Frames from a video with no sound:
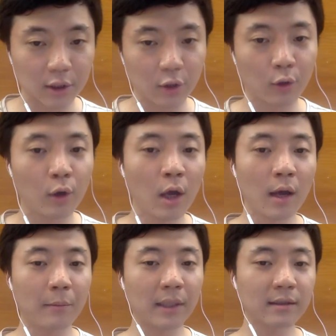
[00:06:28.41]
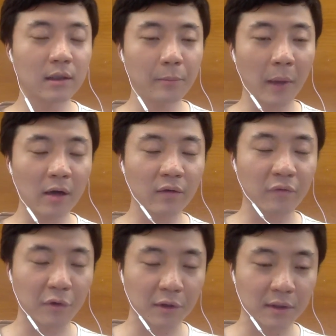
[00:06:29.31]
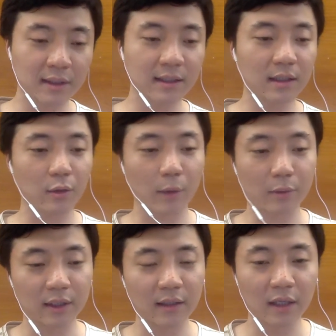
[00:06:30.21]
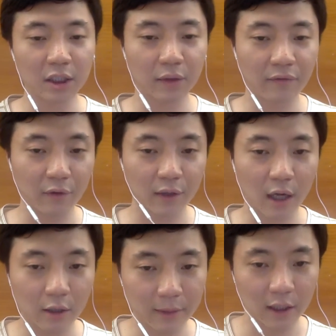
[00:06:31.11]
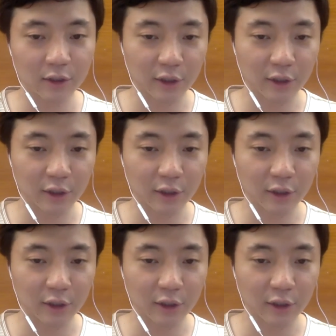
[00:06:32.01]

So basically, bag of words representation for a document